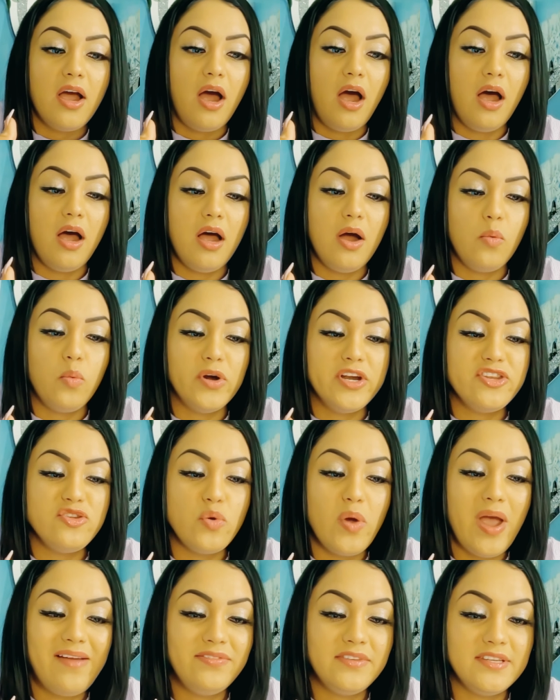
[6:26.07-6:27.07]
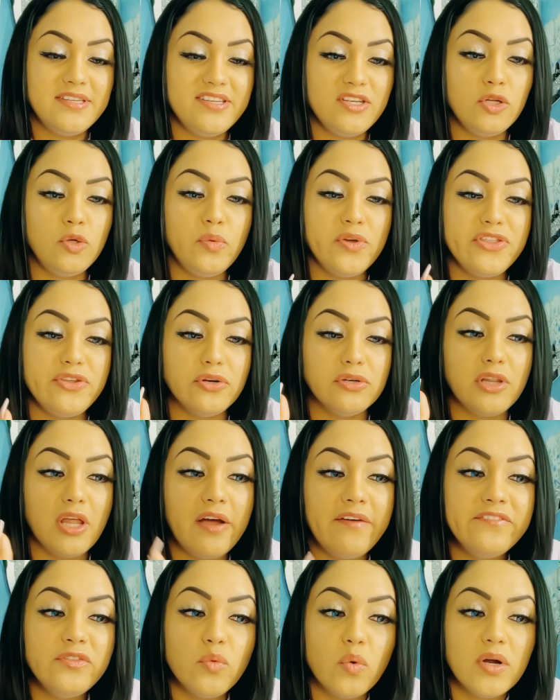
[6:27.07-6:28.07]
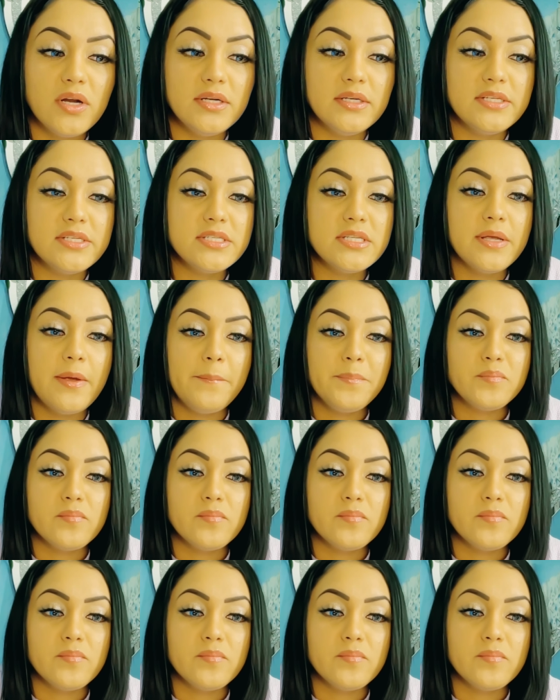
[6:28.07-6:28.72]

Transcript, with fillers: uh, when you have to deal with your loved ones,